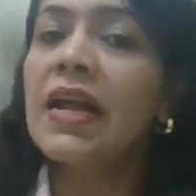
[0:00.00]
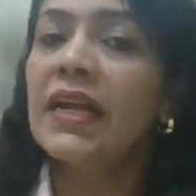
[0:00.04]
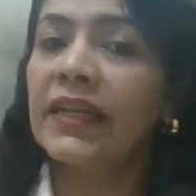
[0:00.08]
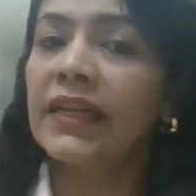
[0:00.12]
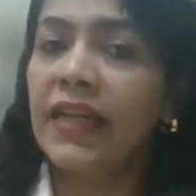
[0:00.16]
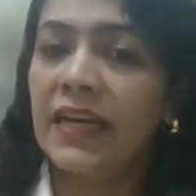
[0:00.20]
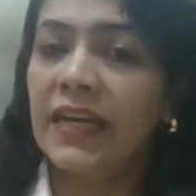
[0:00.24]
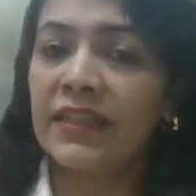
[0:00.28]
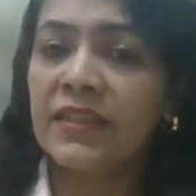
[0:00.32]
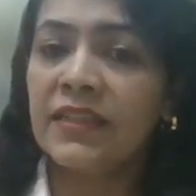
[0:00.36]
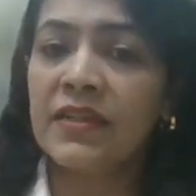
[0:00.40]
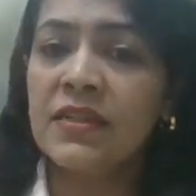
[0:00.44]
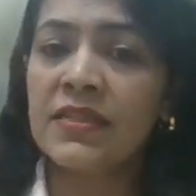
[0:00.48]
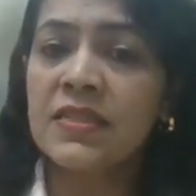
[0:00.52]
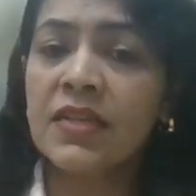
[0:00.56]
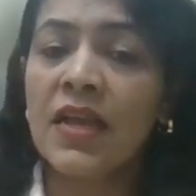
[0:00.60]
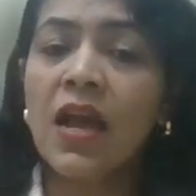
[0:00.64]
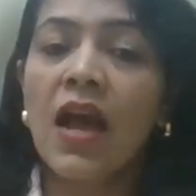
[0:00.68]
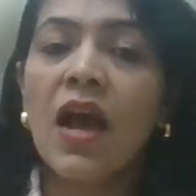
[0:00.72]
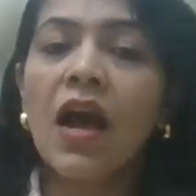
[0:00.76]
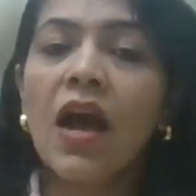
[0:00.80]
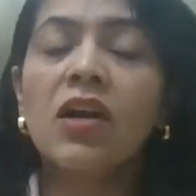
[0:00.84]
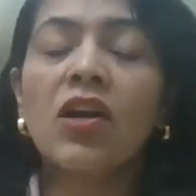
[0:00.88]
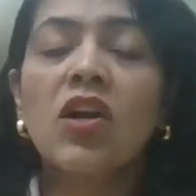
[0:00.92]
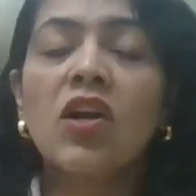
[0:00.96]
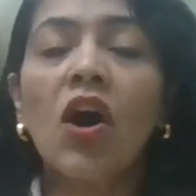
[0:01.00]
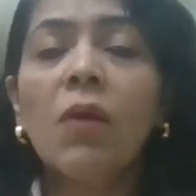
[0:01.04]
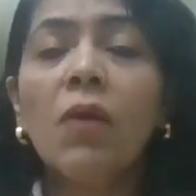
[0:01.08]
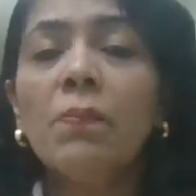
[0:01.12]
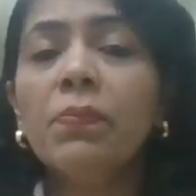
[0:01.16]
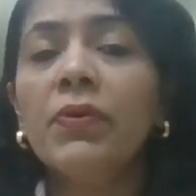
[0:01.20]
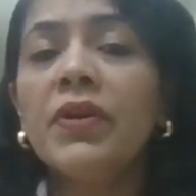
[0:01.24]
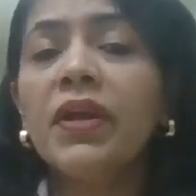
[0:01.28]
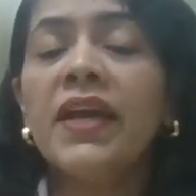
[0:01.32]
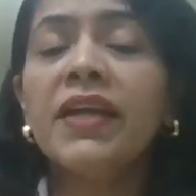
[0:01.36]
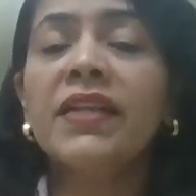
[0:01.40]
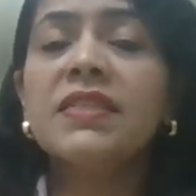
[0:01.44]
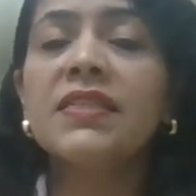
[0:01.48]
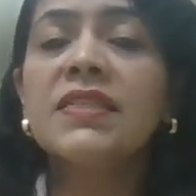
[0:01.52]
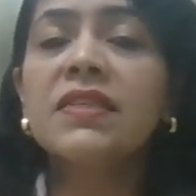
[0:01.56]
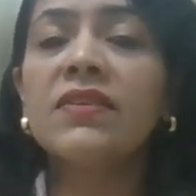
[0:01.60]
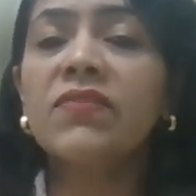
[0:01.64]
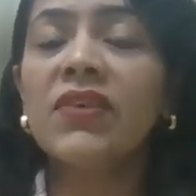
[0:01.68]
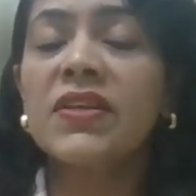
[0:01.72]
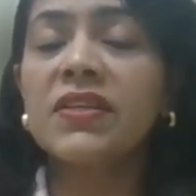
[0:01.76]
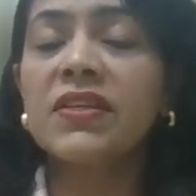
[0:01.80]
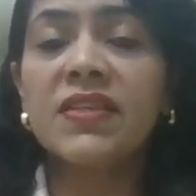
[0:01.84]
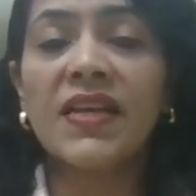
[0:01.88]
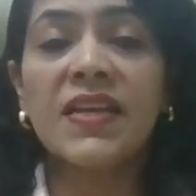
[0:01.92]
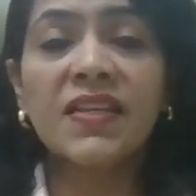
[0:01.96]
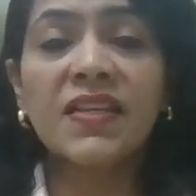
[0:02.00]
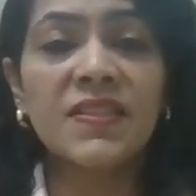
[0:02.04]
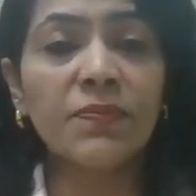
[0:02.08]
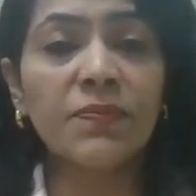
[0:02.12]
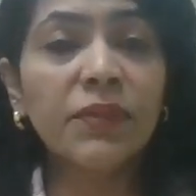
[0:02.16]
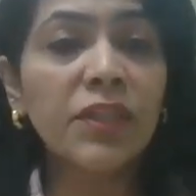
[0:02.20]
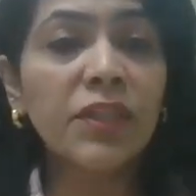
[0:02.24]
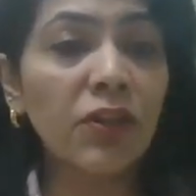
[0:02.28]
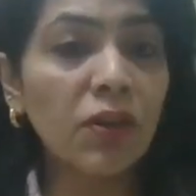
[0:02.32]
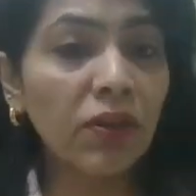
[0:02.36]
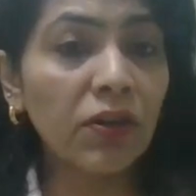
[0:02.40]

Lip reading: That is, a comprehensive assessment